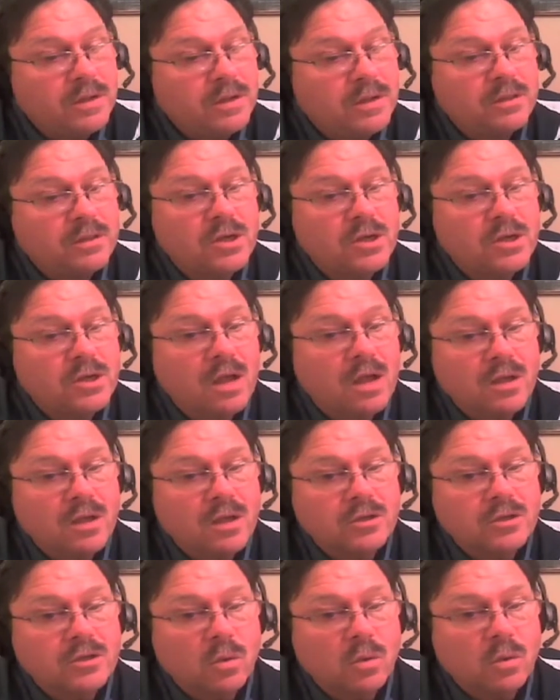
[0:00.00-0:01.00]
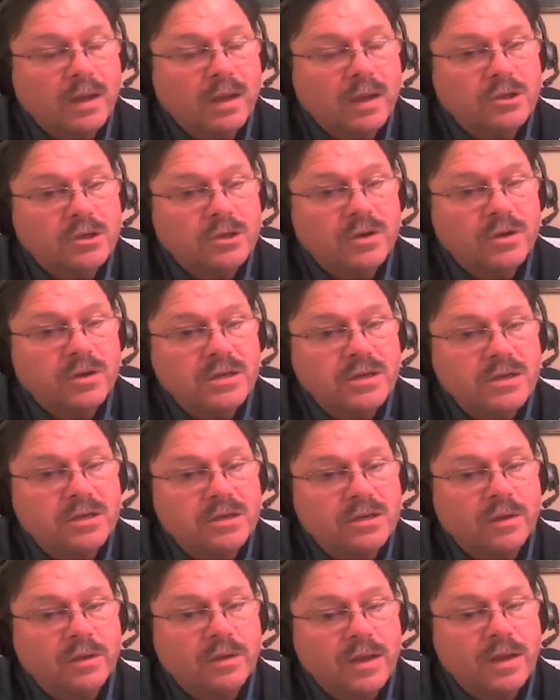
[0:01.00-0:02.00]
to get the job done as quickly as you need
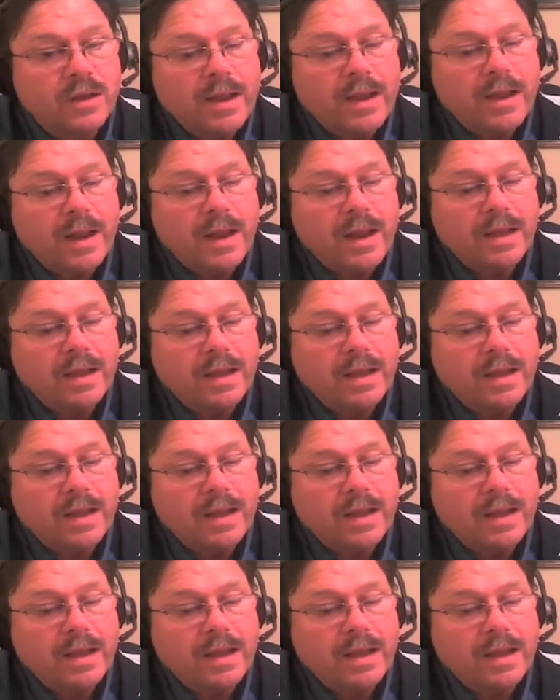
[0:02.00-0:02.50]
to. Mm-hmm.